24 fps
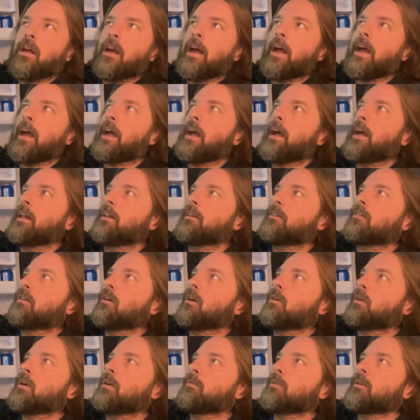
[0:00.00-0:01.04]
And
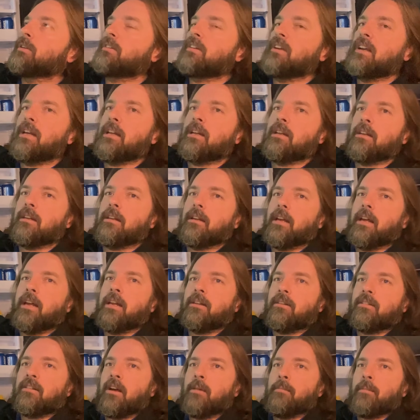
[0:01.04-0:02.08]
so it was in
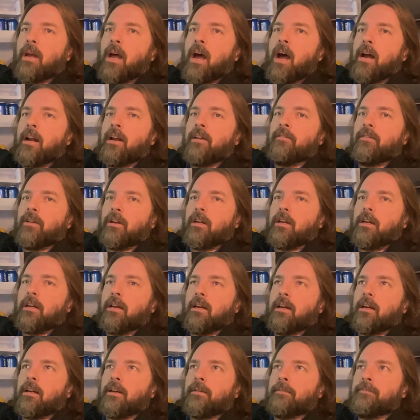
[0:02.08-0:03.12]
some kind of
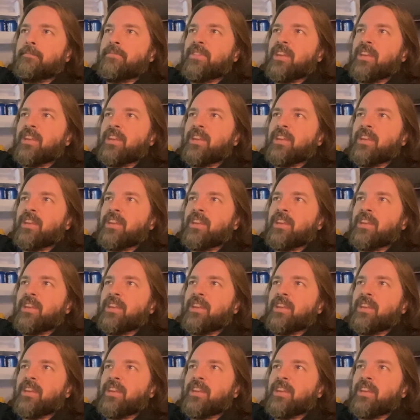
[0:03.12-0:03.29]
a